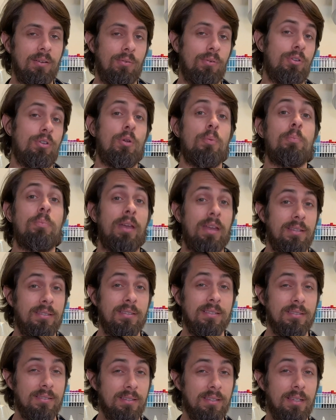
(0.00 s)
or your pet
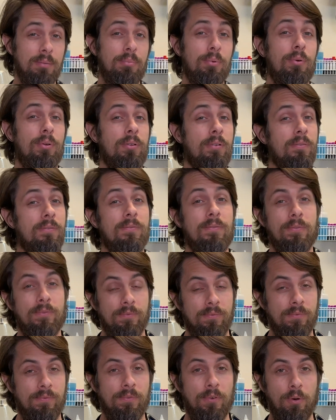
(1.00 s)
to sleep, or your
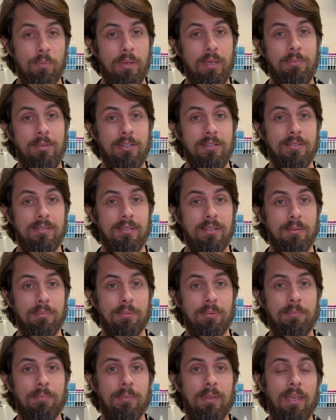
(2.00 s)
fur baby to sleep.
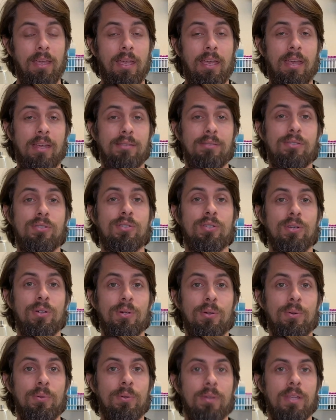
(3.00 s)
And
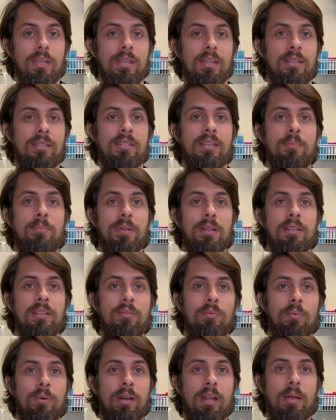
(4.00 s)
so typically
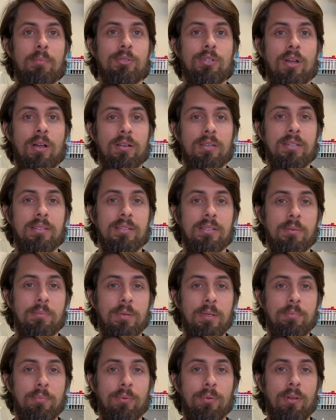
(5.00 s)
when I'm talking to
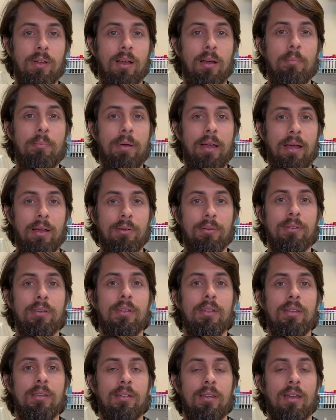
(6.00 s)
people about
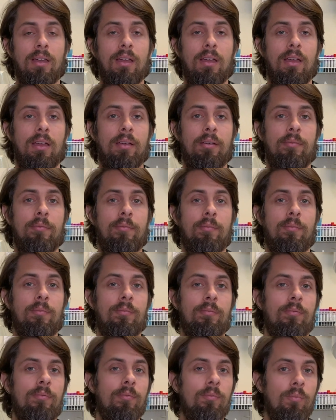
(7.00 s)

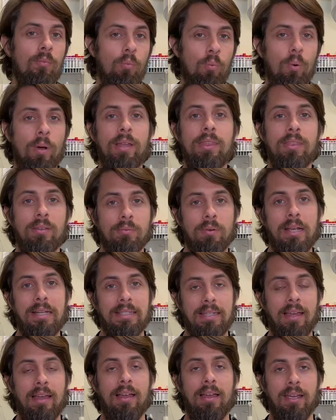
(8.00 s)
when the right
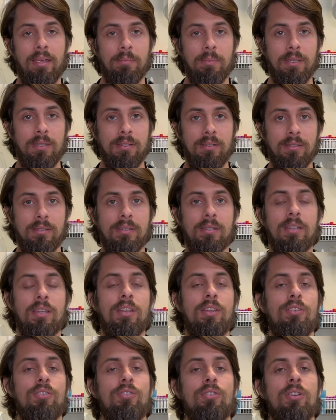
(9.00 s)
time is,
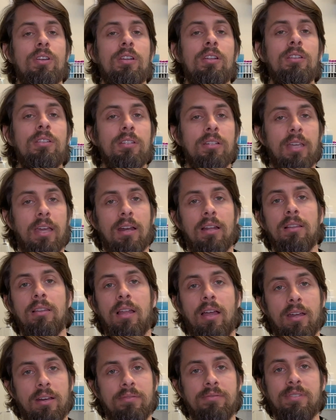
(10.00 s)
you're going to look at a
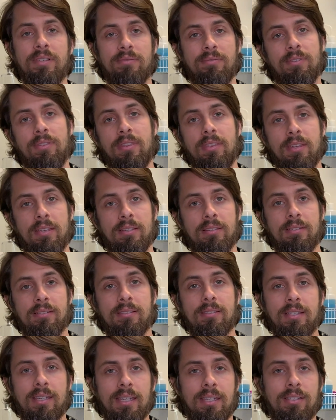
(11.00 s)
lot of different
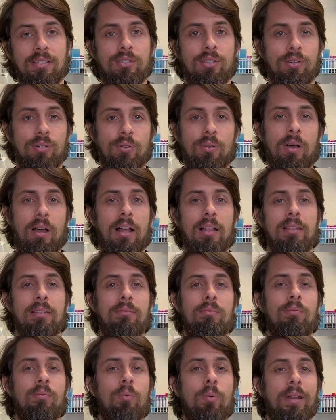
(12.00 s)
things. And so
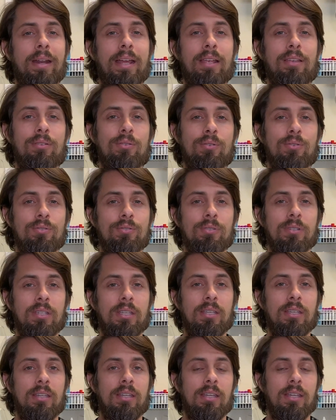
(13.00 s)
what I
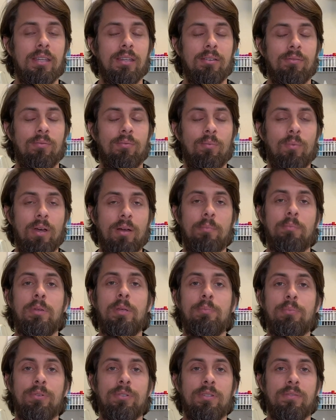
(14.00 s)
usually want
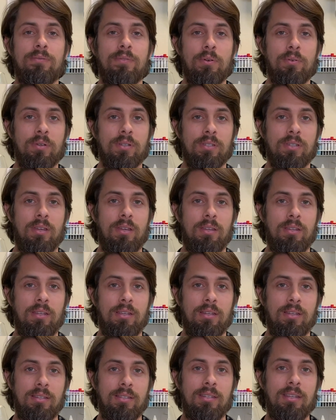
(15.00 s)
people to focus on
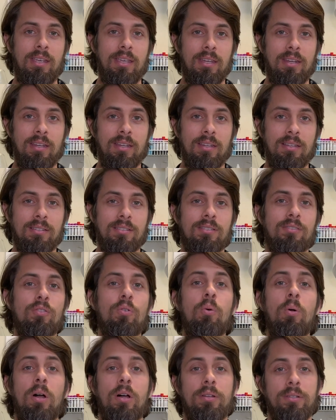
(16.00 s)
is, it is
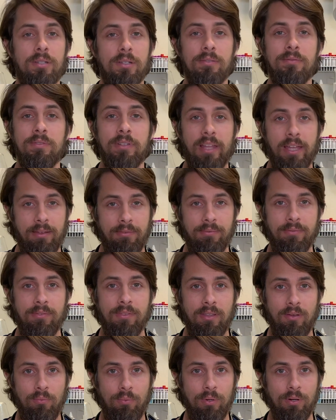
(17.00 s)
quality of life
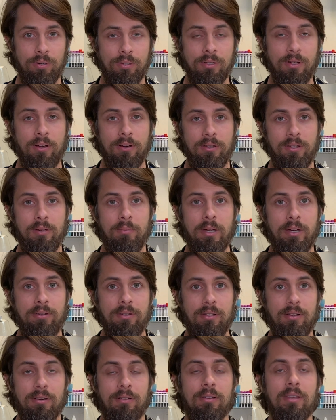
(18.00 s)
that we're talking about
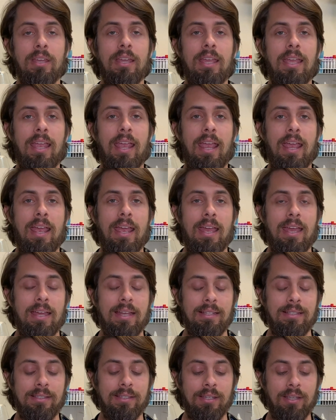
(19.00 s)
here.
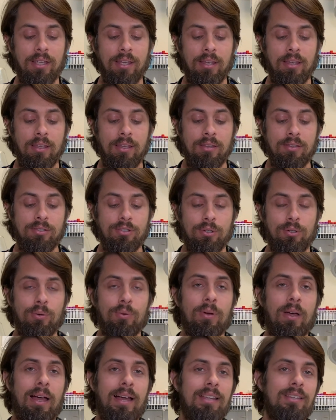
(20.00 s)
And
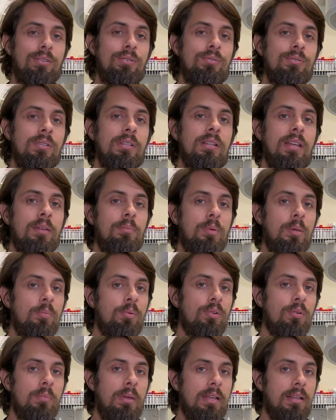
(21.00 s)
so I usually like
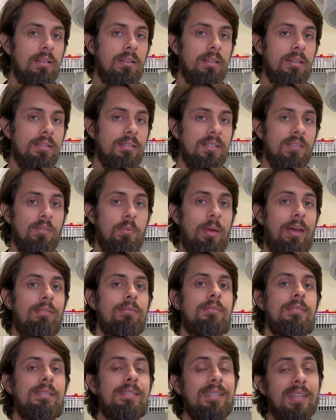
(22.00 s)
people to make a list of
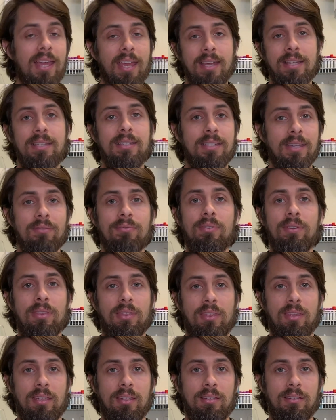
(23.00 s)
about 10
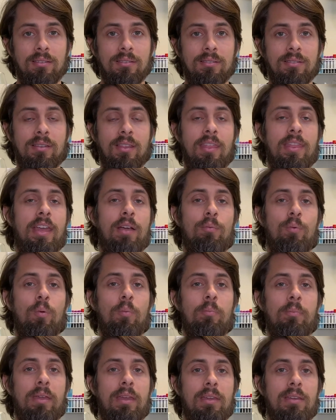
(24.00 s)
different things that
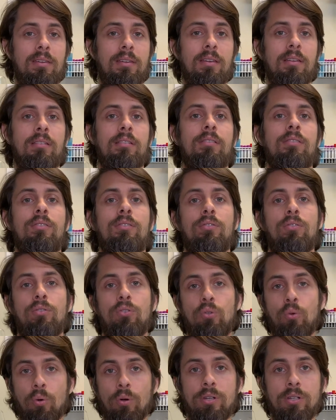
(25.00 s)
will make
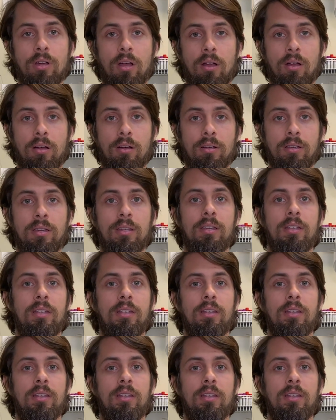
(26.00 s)
your dog,